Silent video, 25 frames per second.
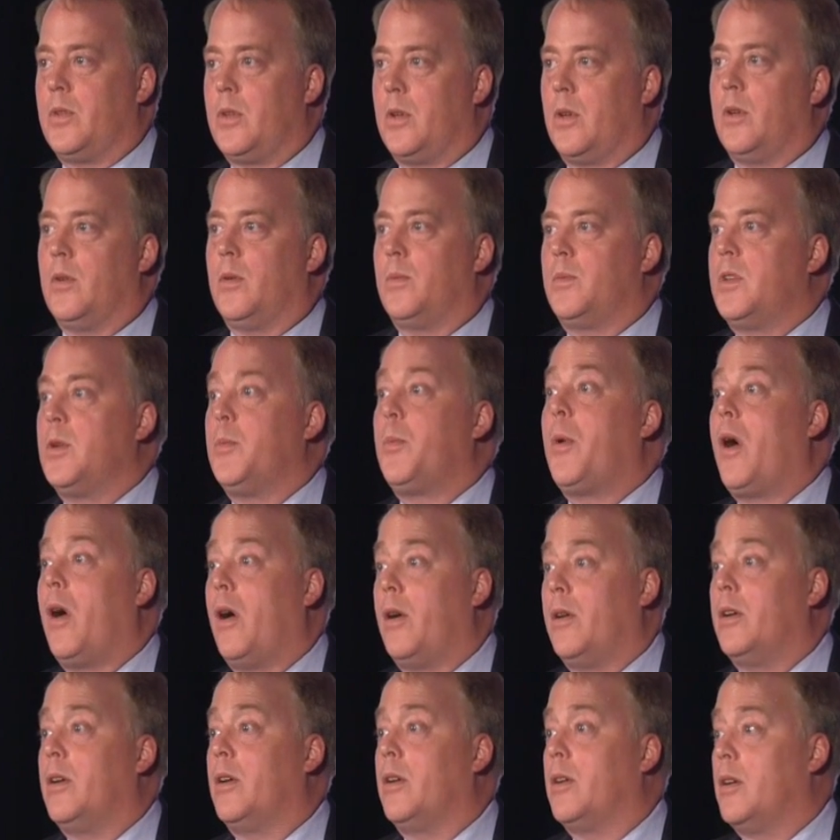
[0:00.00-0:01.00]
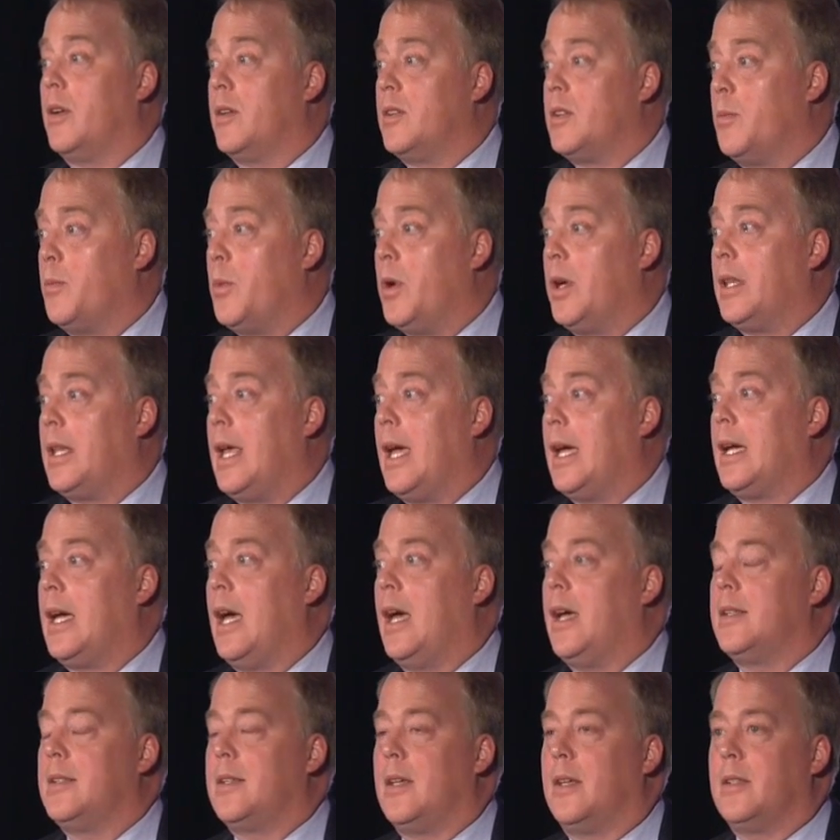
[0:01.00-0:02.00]
to, to partner and to bring that
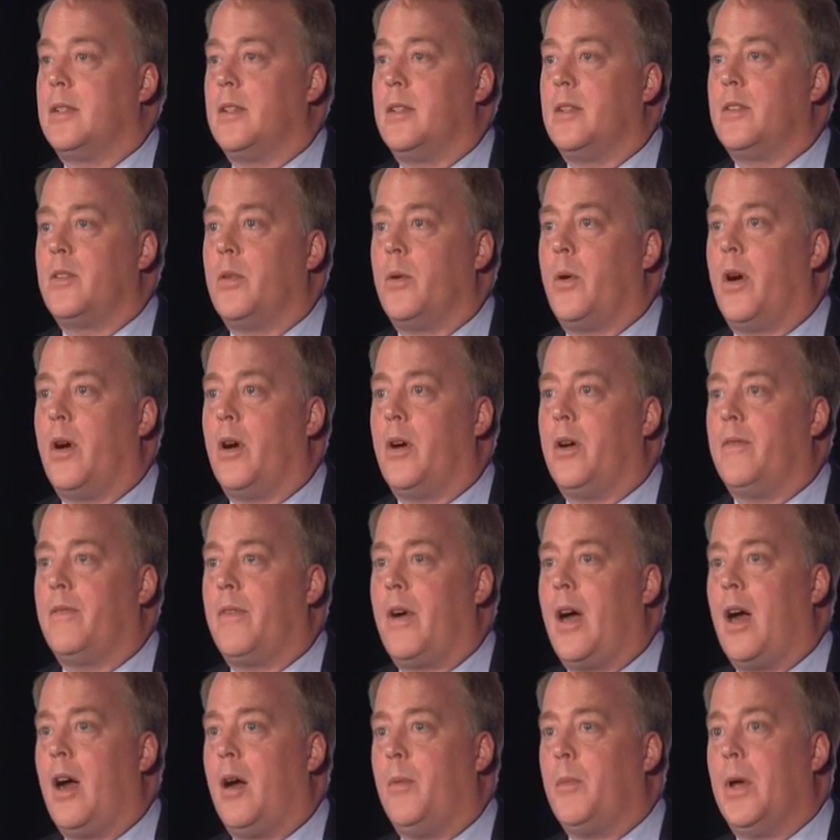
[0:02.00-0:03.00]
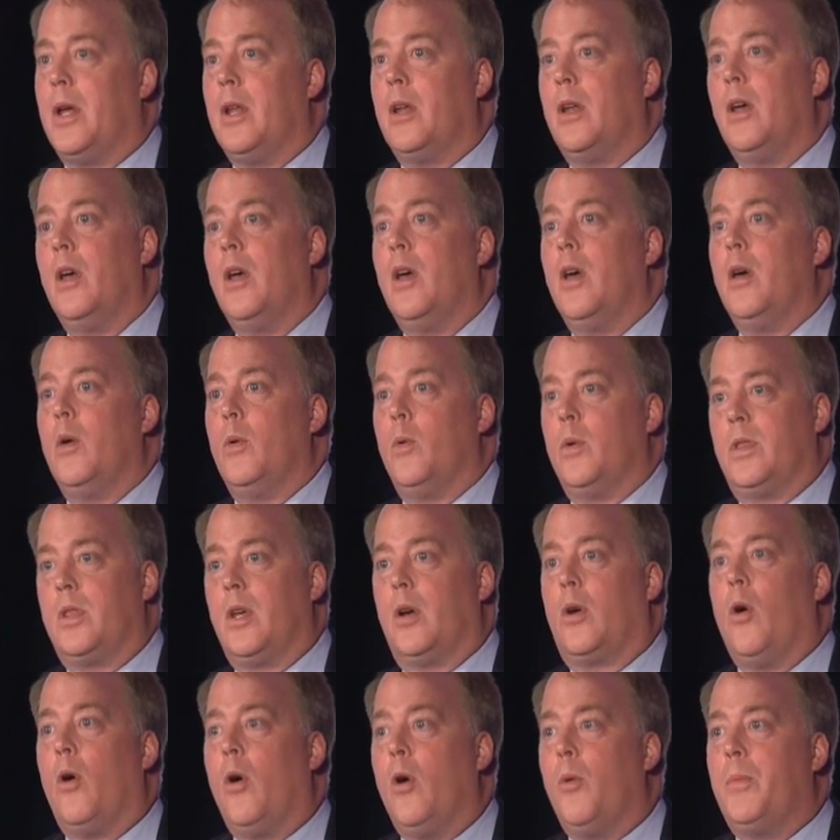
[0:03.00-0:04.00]
content into our environment with
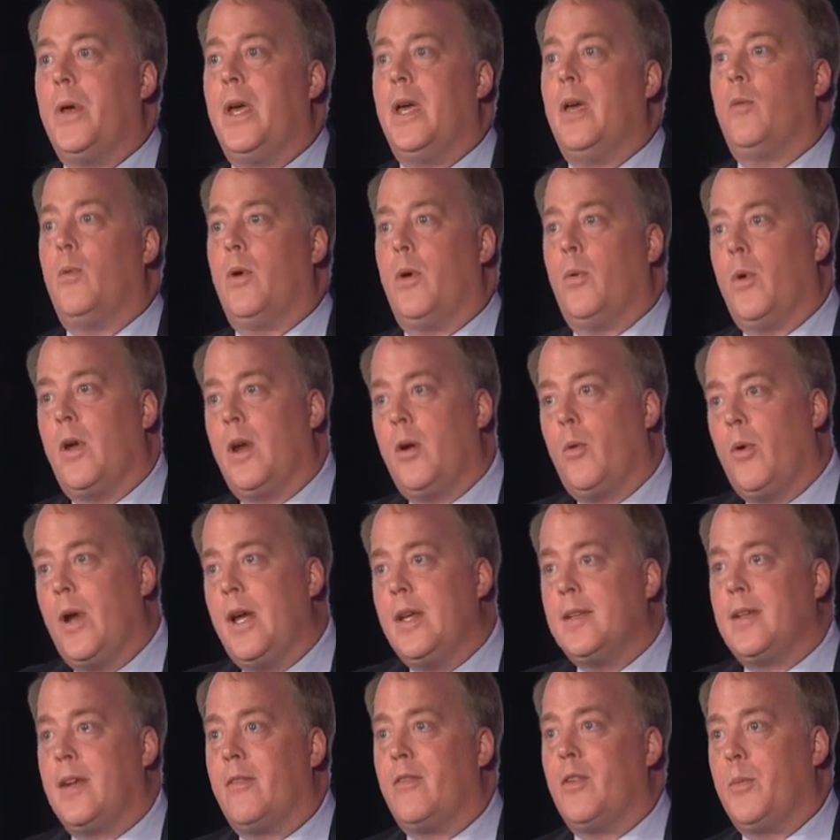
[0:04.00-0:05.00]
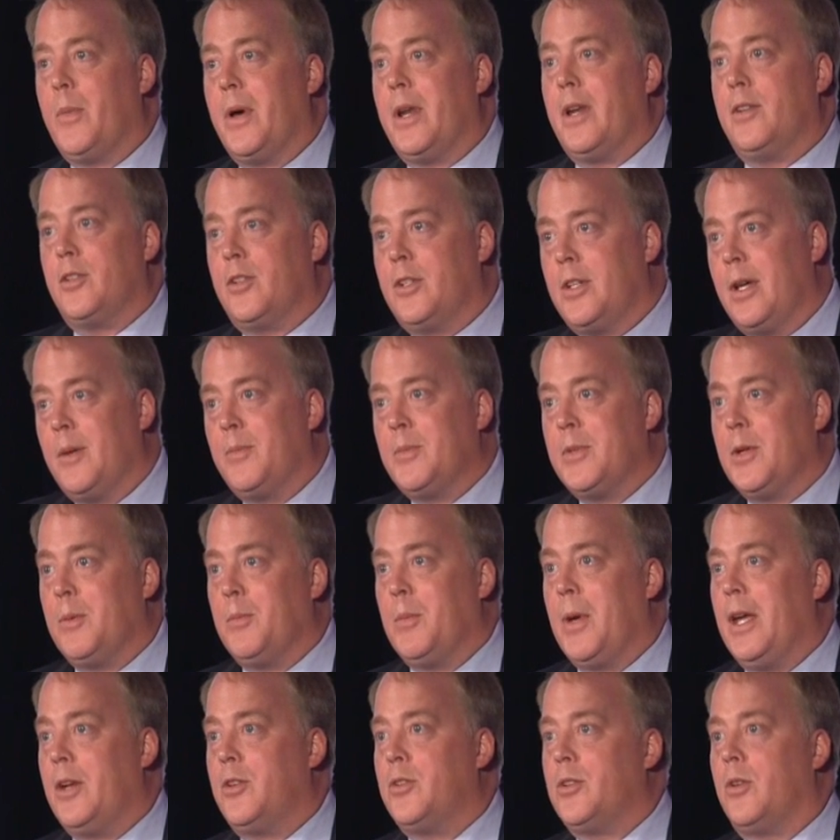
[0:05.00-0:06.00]
the goal being we want to raise everybody's ships
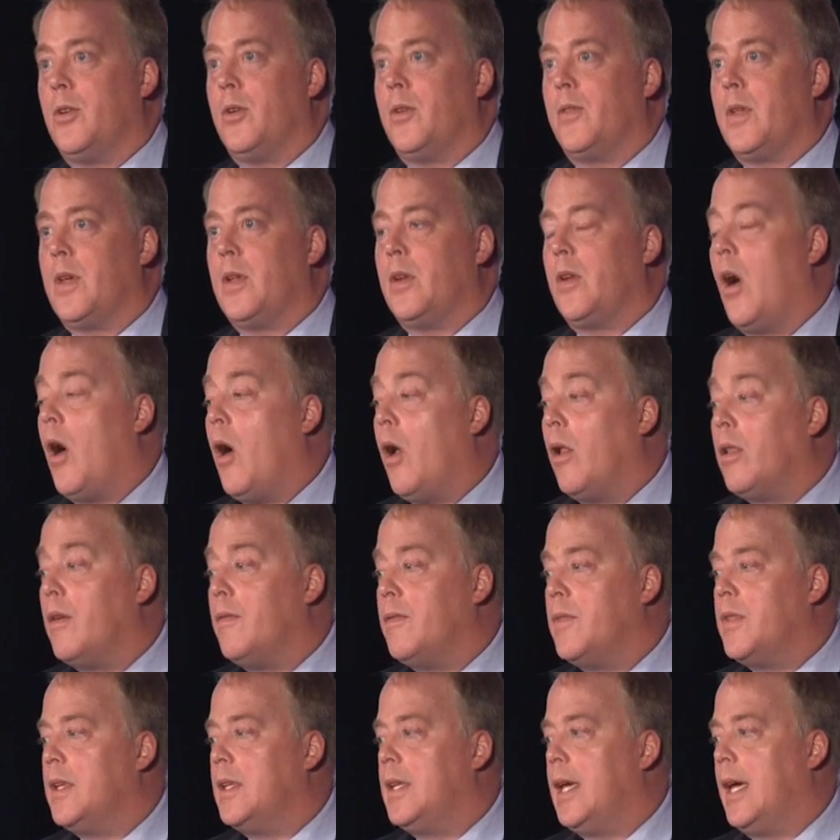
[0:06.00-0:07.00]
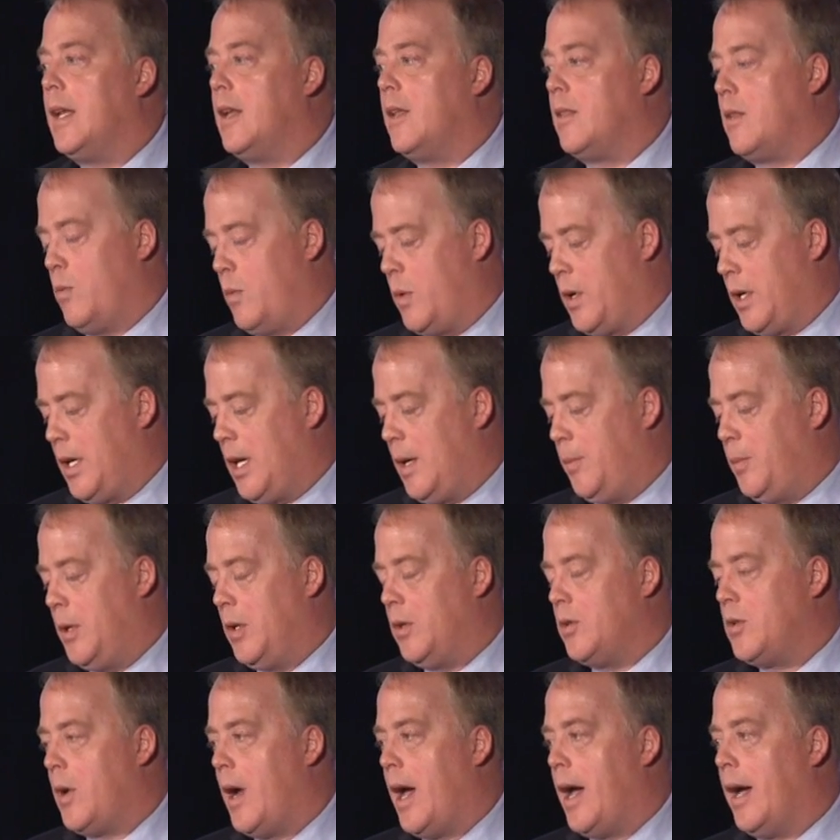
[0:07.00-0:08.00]
and make sure that all of the data that we're
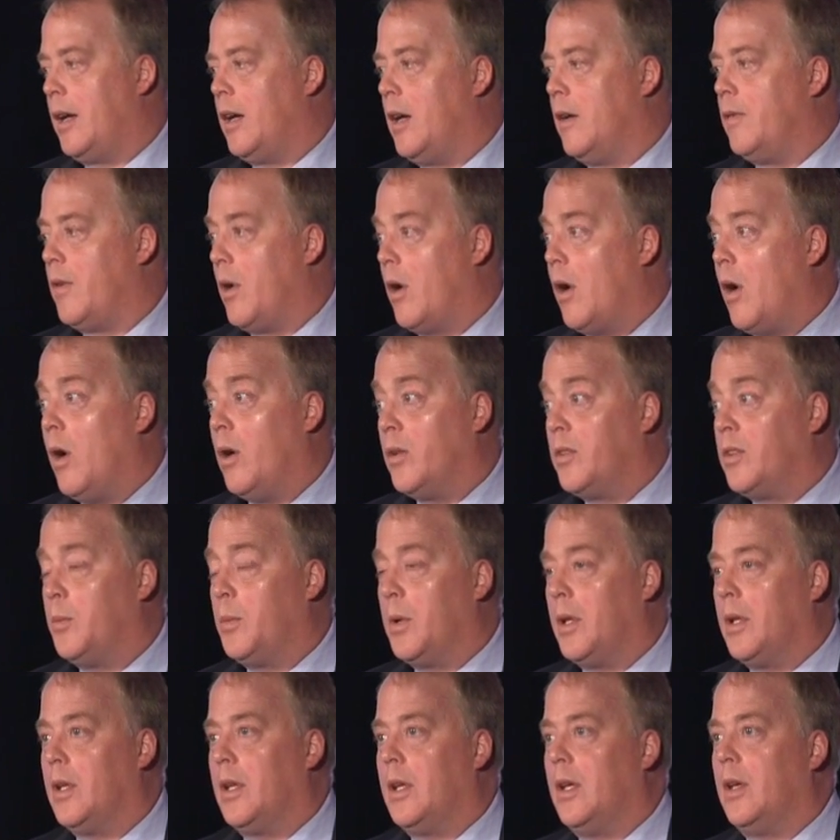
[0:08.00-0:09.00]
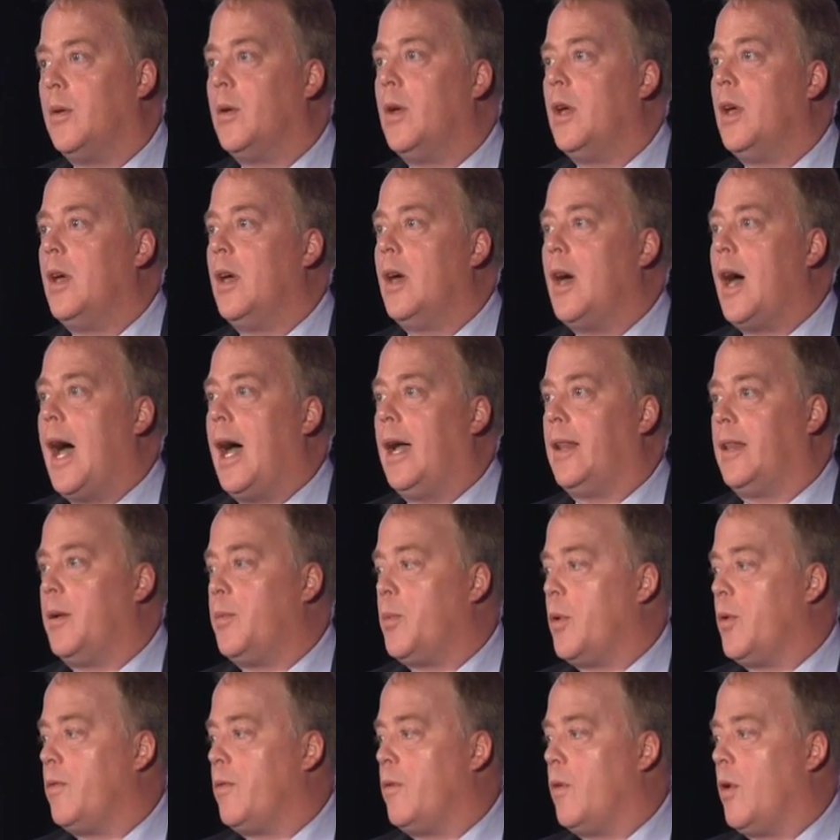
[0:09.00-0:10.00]
keeping track of are ultimately
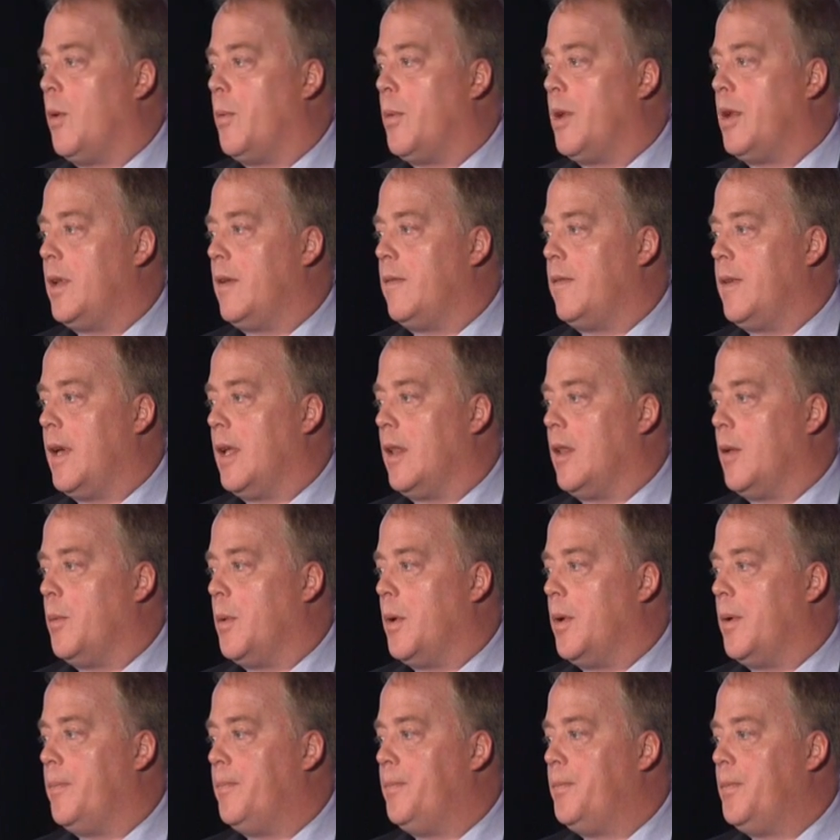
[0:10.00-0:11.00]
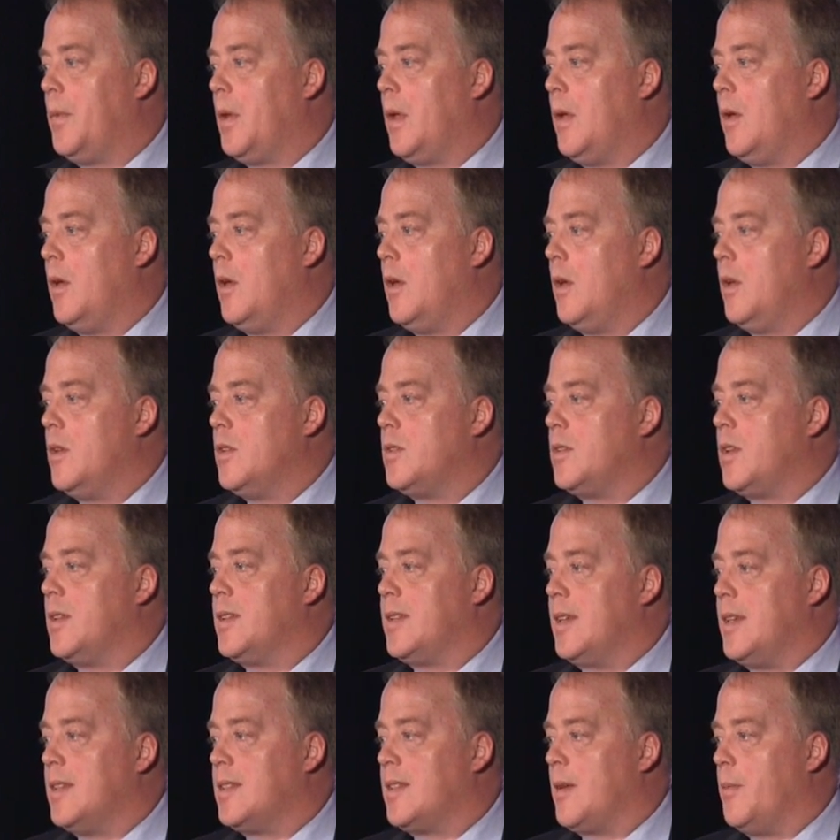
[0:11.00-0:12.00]
highly performant and available. So you
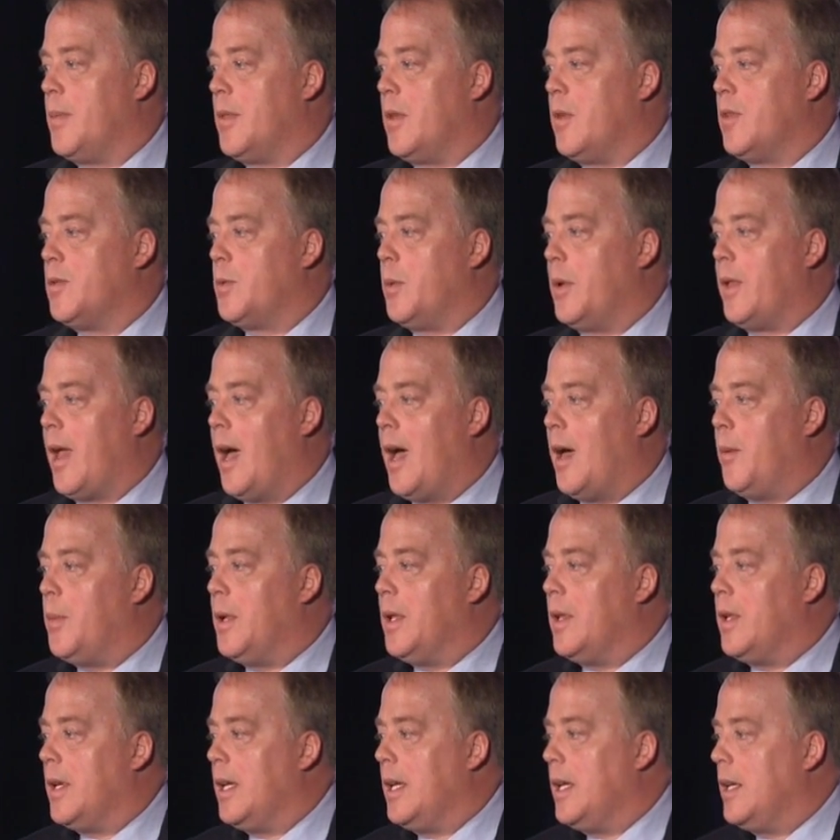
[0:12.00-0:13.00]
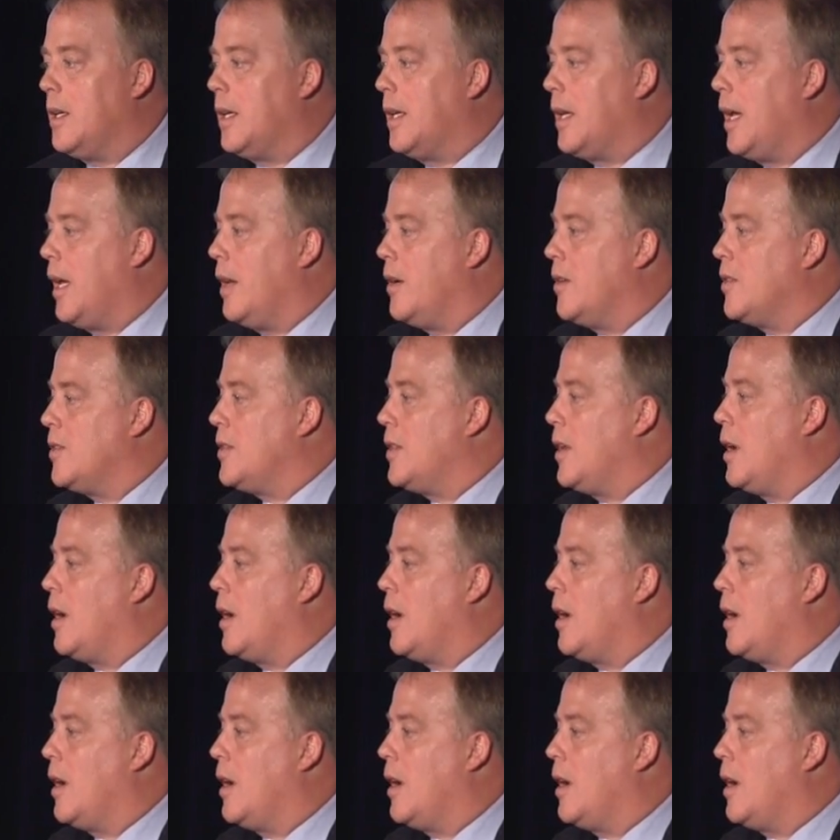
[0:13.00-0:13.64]
see some of those reliability indicators